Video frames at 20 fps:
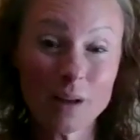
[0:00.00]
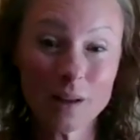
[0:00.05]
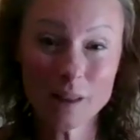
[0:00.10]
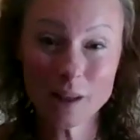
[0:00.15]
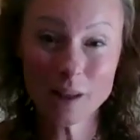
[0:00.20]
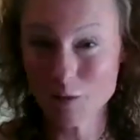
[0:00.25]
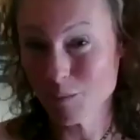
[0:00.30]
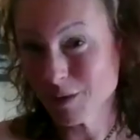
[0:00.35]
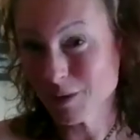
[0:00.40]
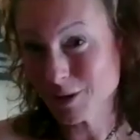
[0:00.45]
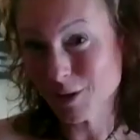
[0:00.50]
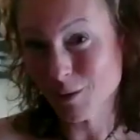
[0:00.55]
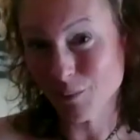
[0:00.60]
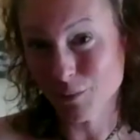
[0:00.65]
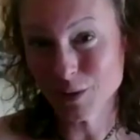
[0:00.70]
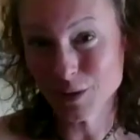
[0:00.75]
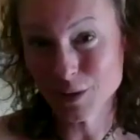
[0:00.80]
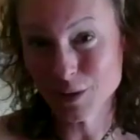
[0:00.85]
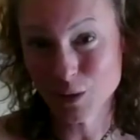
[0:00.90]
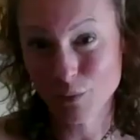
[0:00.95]
There'd be
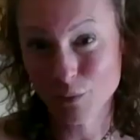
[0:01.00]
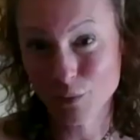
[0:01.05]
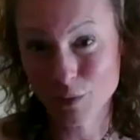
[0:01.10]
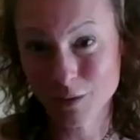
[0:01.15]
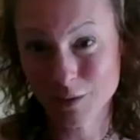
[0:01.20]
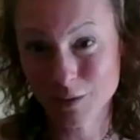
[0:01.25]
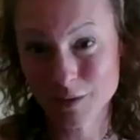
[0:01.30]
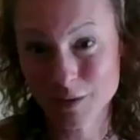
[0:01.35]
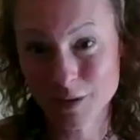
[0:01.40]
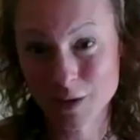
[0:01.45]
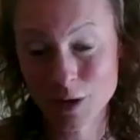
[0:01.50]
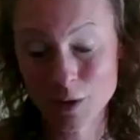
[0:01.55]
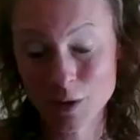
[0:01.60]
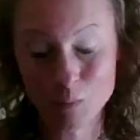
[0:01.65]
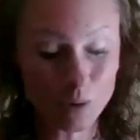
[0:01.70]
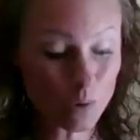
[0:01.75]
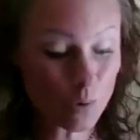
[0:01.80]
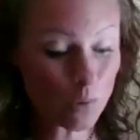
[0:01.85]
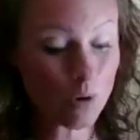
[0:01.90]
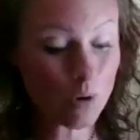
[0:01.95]
something different.
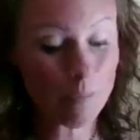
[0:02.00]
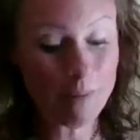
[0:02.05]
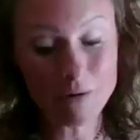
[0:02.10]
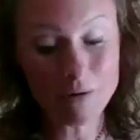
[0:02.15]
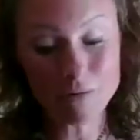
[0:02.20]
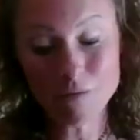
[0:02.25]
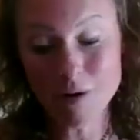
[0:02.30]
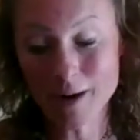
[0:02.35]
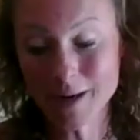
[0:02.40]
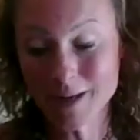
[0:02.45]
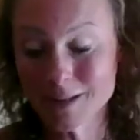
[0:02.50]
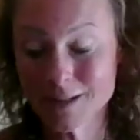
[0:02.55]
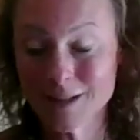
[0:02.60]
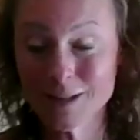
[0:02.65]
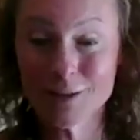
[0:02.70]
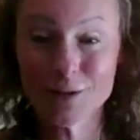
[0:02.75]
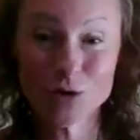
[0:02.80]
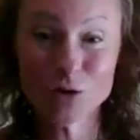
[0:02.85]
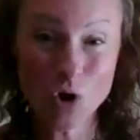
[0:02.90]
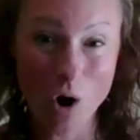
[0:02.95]
We talk about
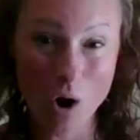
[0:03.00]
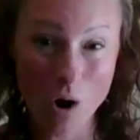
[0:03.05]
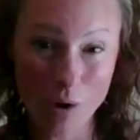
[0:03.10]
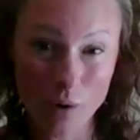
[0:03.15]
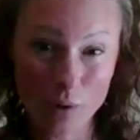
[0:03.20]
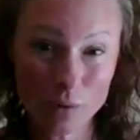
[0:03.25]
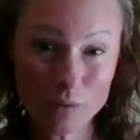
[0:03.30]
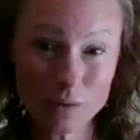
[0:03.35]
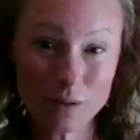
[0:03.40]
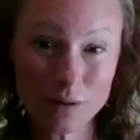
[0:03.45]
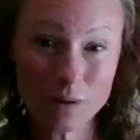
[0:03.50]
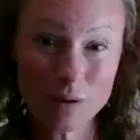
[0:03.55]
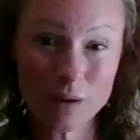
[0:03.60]
raising a child.